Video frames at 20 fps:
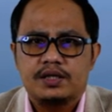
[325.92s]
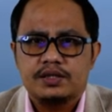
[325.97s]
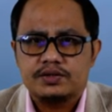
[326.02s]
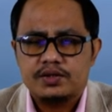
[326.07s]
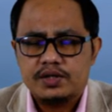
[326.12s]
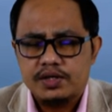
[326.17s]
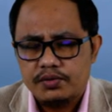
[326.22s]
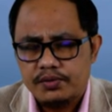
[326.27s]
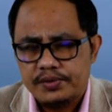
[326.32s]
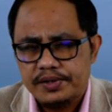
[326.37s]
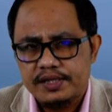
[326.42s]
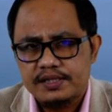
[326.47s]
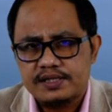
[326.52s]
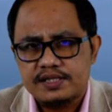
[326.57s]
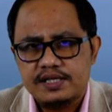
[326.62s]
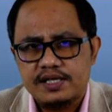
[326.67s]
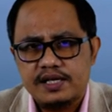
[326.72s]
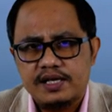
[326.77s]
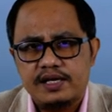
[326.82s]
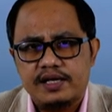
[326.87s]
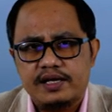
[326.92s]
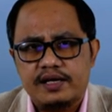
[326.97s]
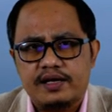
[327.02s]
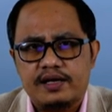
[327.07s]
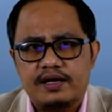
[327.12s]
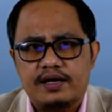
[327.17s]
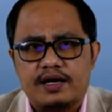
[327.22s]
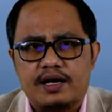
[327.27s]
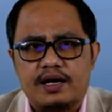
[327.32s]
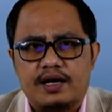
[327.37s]
So you will see
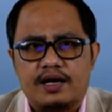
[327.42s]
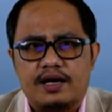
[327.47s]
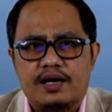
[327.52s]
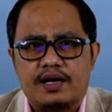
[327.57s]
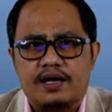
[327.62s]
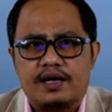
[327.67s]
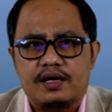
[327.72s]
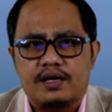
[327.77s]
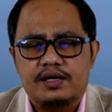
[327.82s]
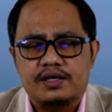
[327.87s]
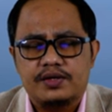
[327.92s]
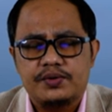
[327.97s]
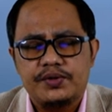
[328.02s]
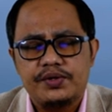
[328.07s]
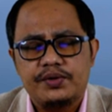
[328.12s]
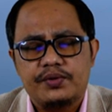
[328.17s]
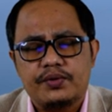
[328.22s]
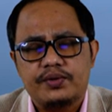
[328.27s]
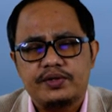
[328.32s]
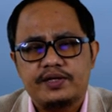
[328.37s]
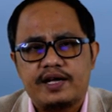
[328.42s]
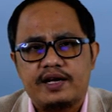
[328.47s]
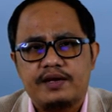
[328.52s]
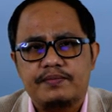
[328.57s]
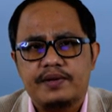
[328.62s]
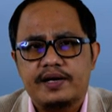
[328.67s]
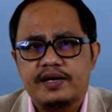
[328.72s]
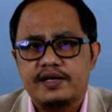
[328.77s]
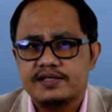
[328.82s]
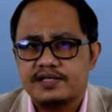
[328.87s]
here, we know
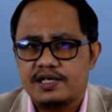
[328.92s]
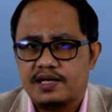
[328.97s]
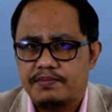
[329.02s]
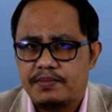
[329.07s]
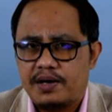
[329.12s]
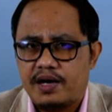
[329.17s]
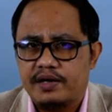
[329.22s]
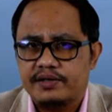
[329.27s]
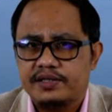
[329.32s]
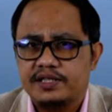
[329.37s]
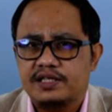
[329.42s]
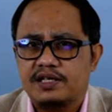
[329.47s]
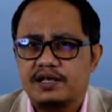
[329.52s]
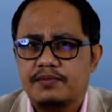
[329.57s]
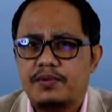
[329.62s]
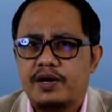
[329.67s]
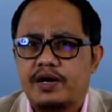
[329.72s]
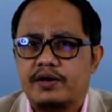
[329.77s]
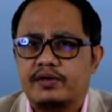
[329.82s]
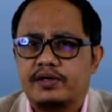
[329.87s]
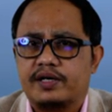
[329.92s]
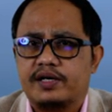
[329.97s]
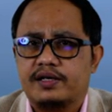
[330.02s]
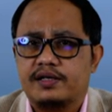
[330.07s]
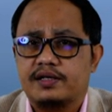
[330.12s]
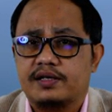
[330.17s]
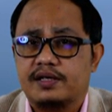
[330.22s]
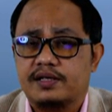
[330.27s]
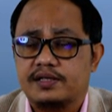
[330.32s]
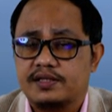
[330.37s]
that whereas abiotic and
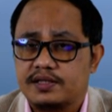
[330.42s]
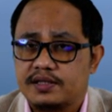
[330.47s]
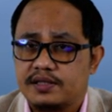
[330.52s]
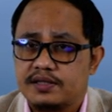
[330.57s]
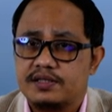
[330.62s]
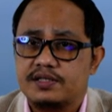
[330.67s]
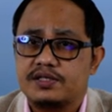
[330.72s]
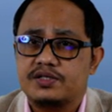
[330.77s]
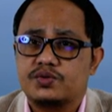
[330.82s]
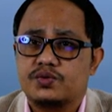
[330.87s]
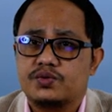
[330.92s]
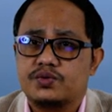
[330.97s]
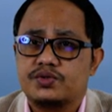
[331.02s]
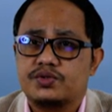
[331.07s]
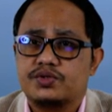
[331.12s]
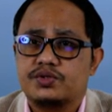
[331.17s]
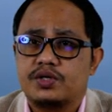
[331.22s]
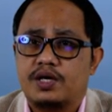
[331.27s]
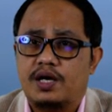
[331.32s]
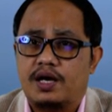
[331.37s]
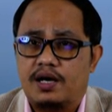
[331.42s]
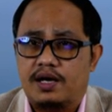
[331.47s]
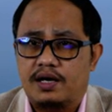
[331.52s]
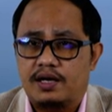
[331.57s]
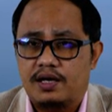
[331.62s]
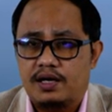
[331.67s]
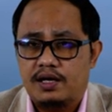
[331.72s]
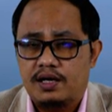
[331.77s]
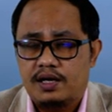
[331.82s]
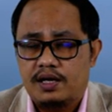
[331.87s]
abiotic scarce resource,
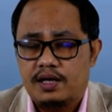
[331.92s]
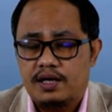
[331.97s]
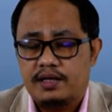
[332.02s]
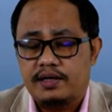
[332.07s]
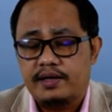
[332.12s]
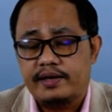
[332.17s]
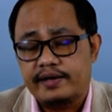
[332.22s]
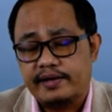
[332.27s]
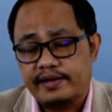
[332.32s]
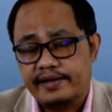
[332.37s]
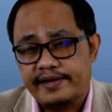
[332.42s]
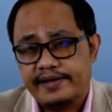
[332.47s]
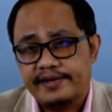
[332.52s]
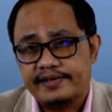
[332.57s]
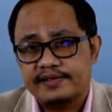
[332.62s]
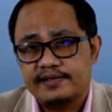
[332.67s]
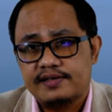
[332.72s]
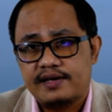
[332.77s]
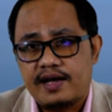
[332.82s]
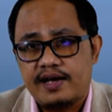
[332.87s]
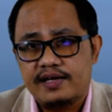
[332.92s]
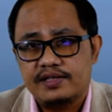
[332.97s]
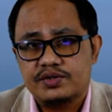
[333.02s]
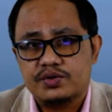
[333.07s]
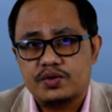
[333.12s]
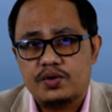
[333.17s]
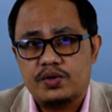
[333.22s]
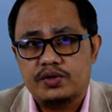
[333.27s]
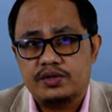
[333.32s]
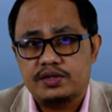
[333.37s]
they are characterized
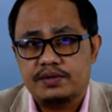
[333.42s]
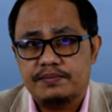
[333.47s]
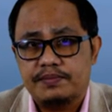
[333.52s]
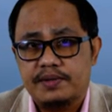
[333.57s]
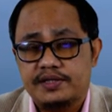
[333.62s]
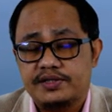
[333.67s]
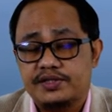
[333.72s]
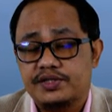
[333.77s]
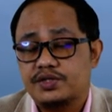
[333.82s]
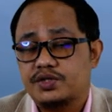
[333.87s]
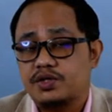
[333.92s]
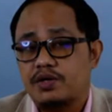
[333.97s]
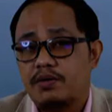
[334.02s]
on the basis